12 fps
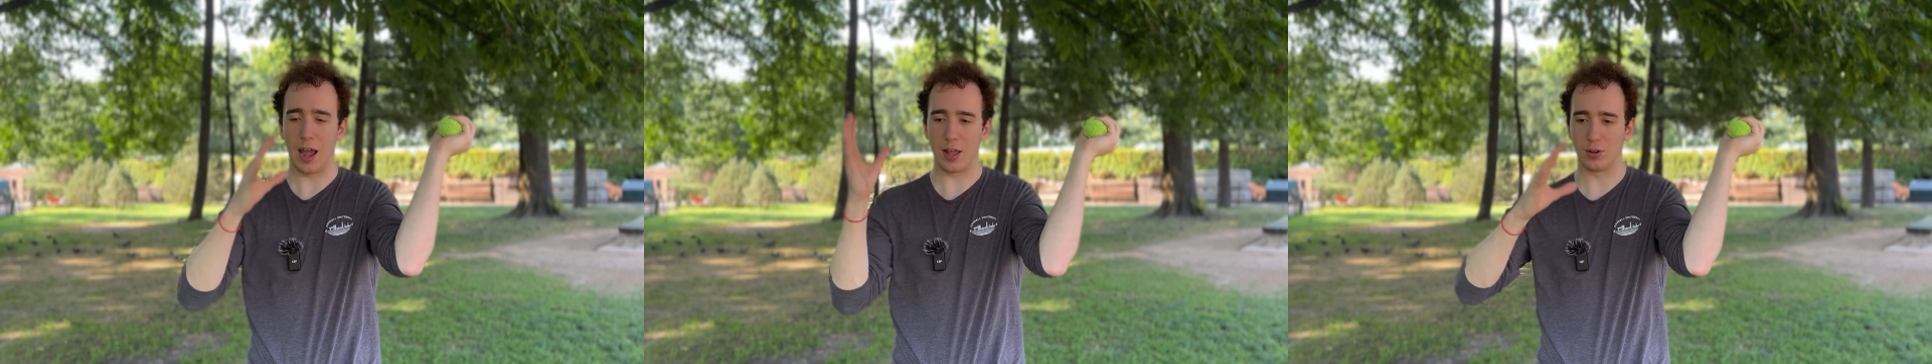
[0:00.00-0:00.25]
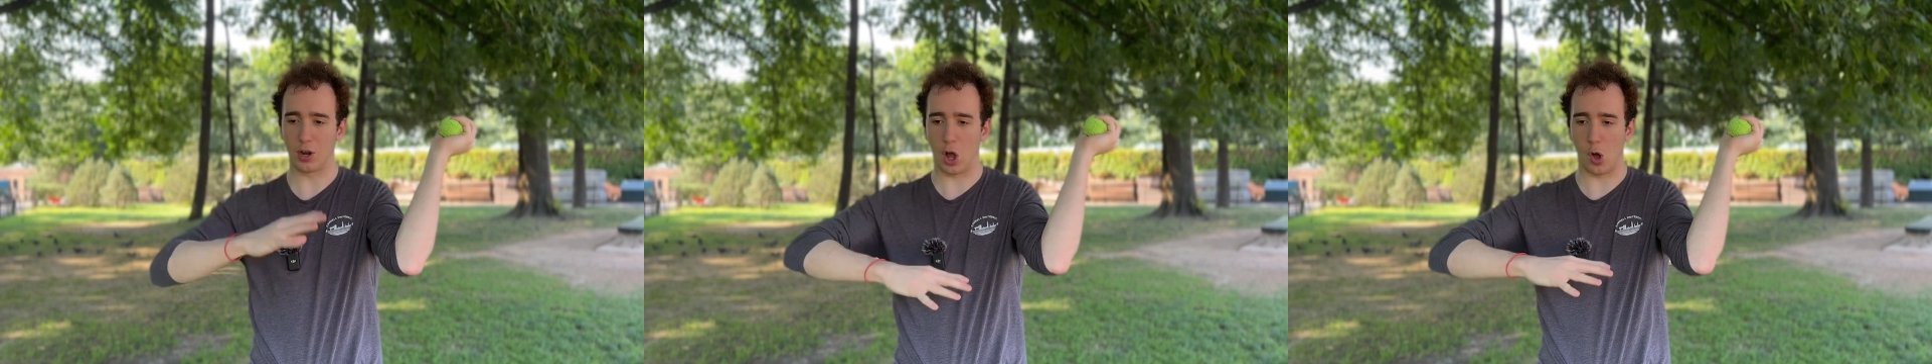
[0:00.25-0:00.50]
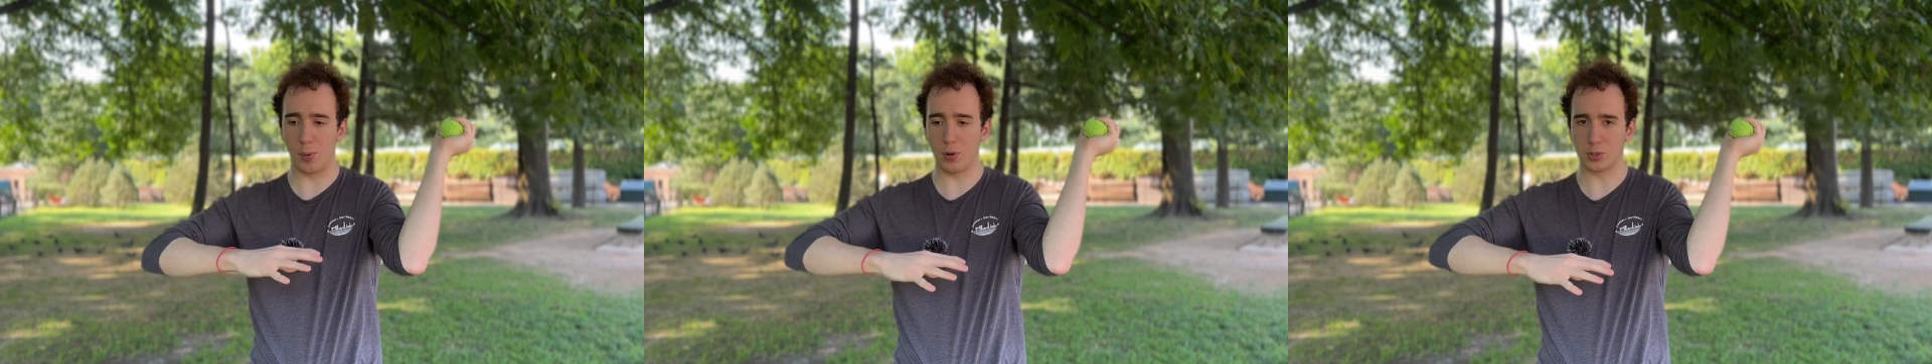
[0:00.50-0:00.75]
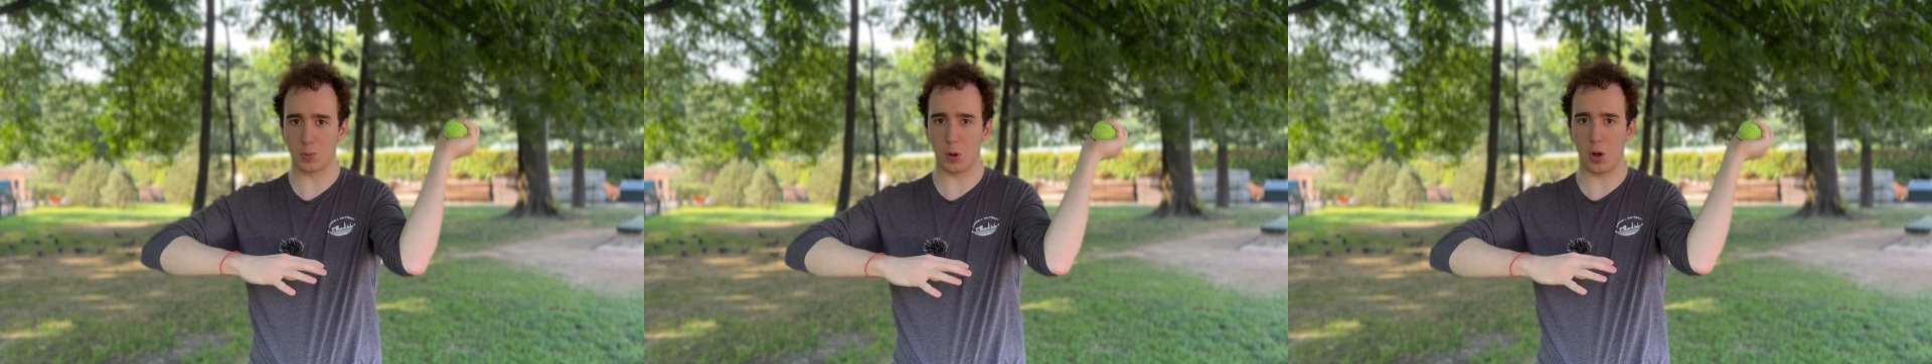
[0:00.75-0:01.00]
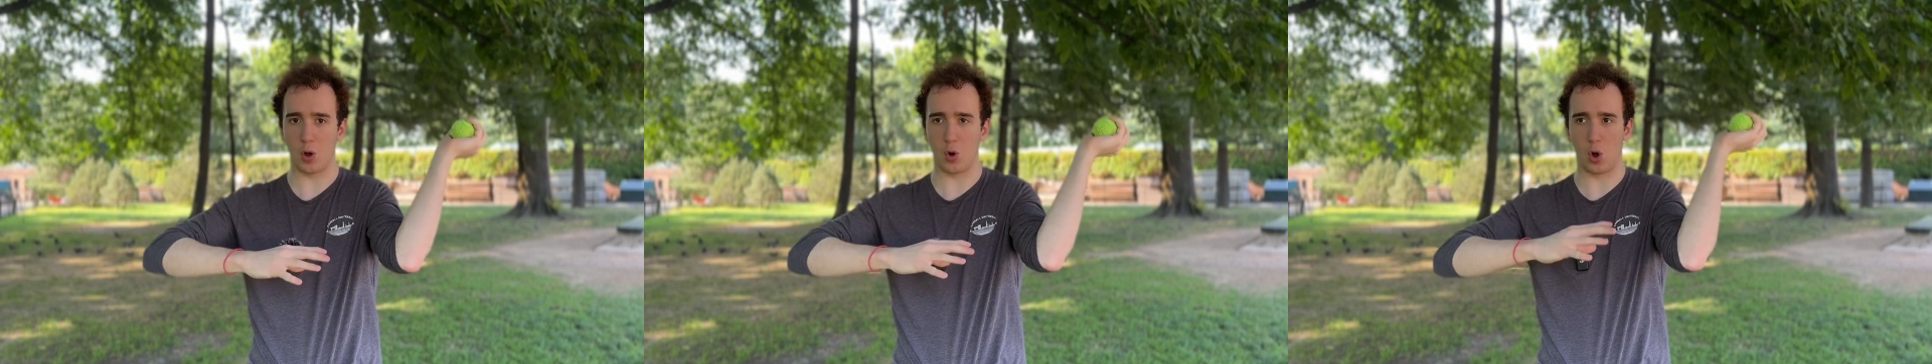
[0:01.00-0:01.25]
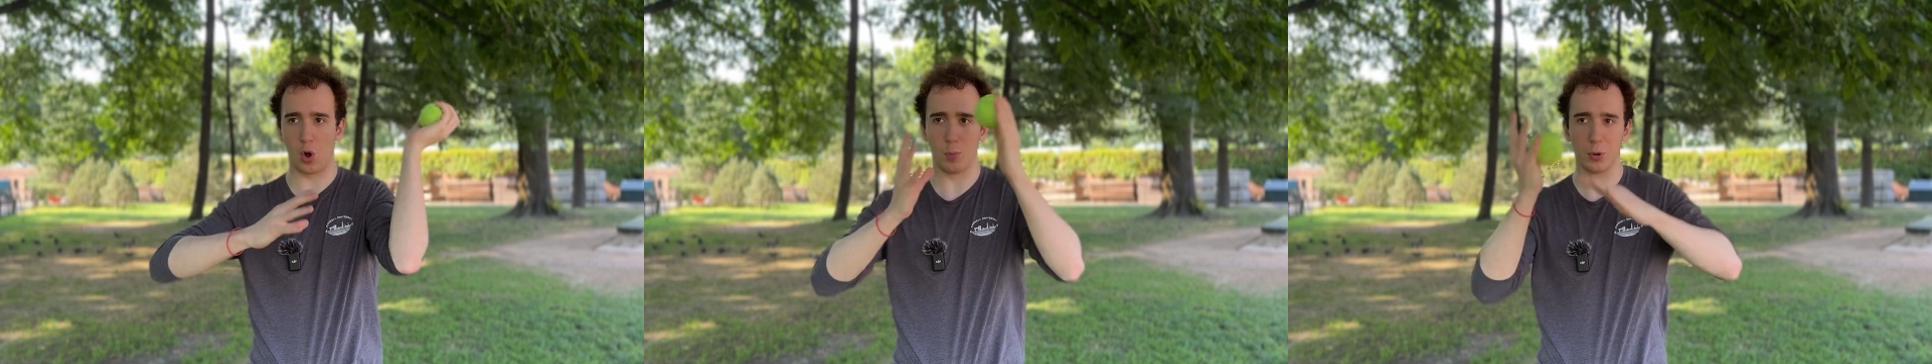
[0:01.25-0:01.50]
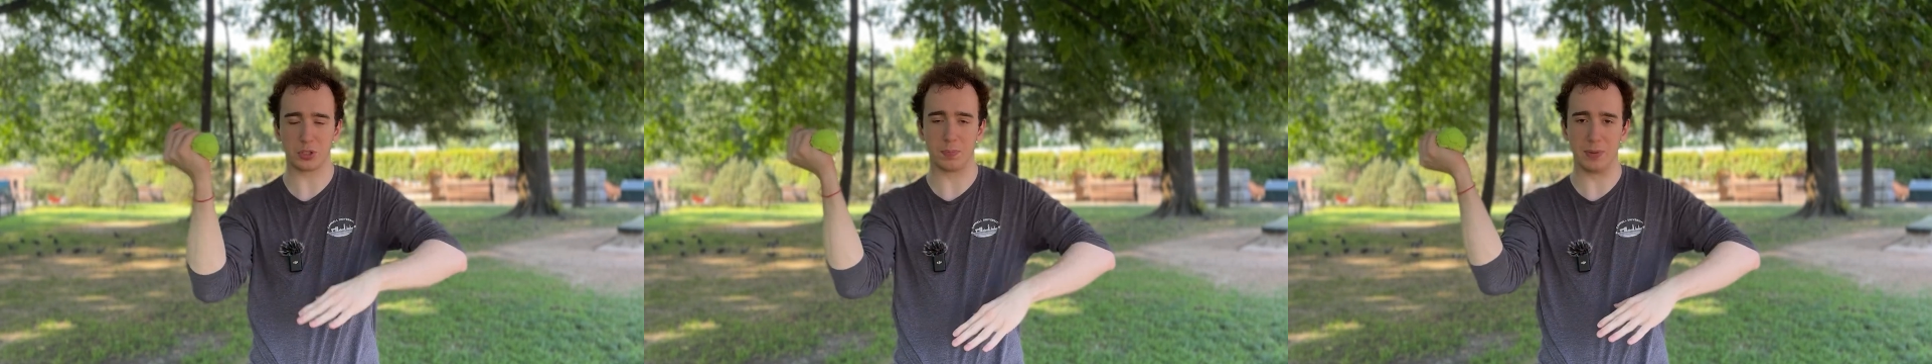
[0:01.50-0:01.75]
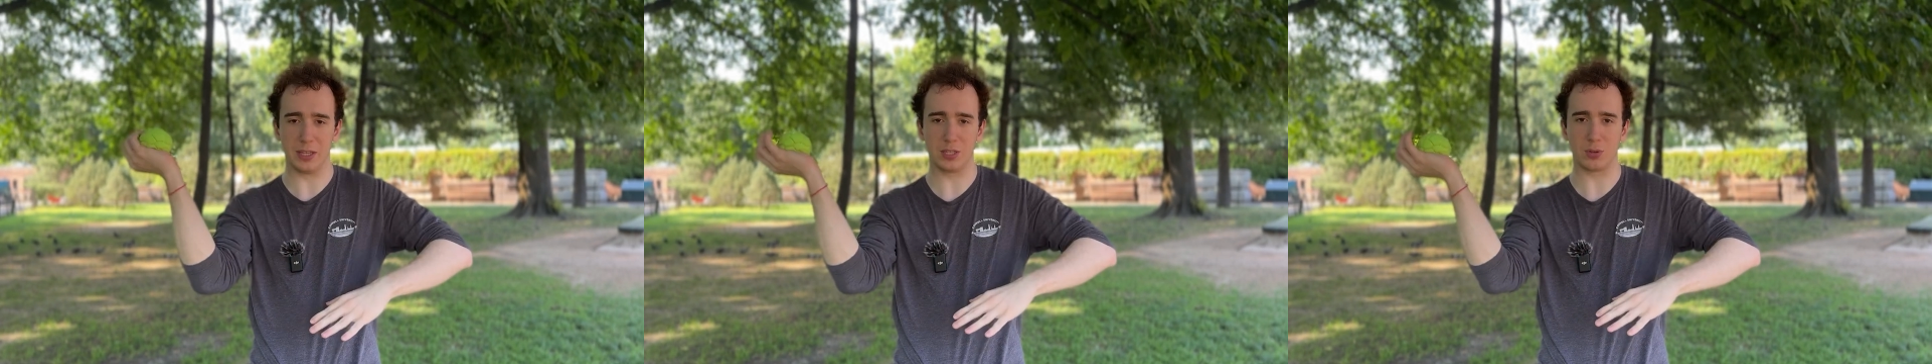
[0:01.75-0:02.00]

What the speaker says: and your elbows will almost be